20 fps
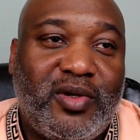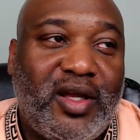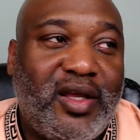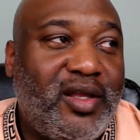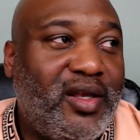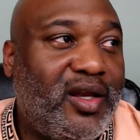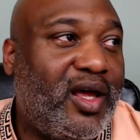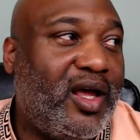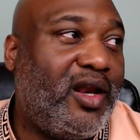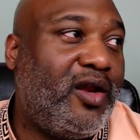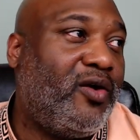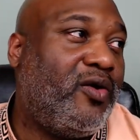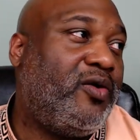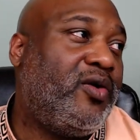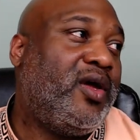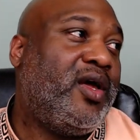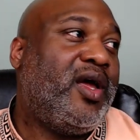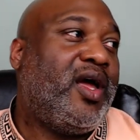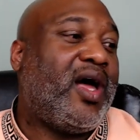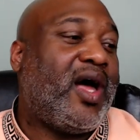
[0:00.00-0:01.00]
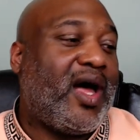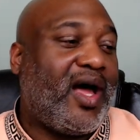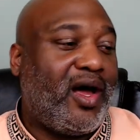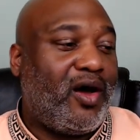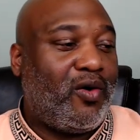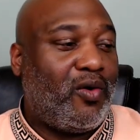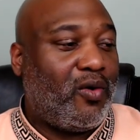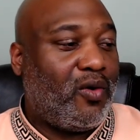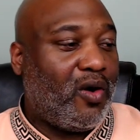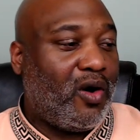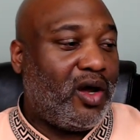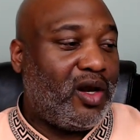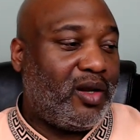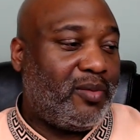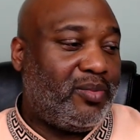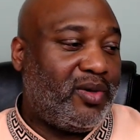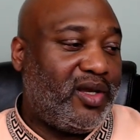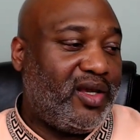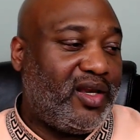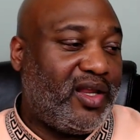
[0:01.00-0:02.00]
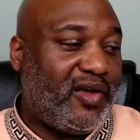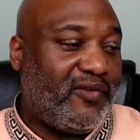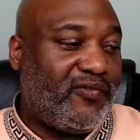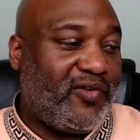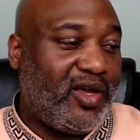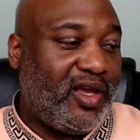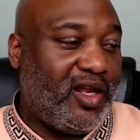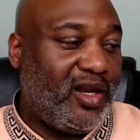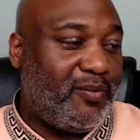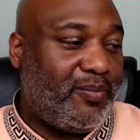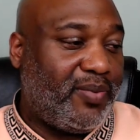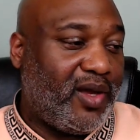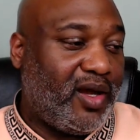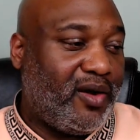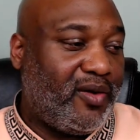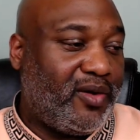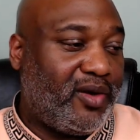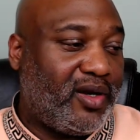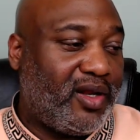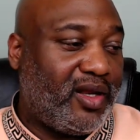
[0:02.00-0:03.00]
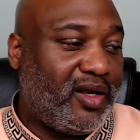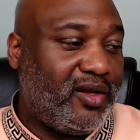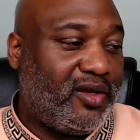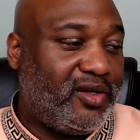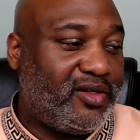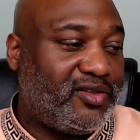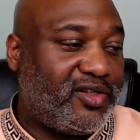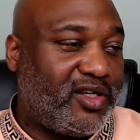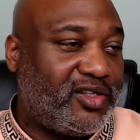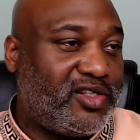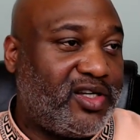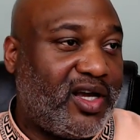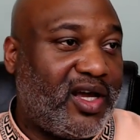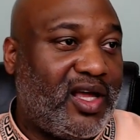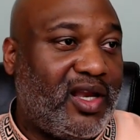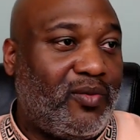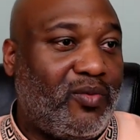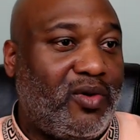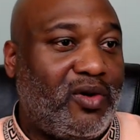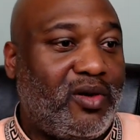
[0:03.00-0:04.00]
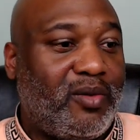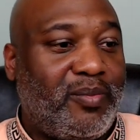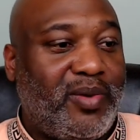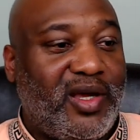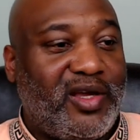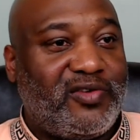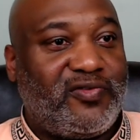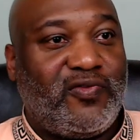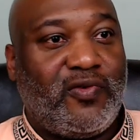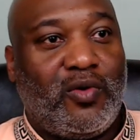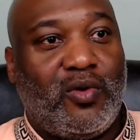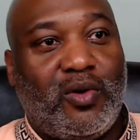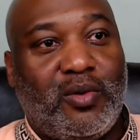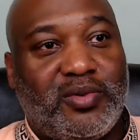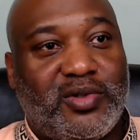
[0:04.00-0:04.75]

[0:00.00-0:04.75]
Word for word: And I know I wholeheartedly believe that for any parent that loves their child and wants the best for them.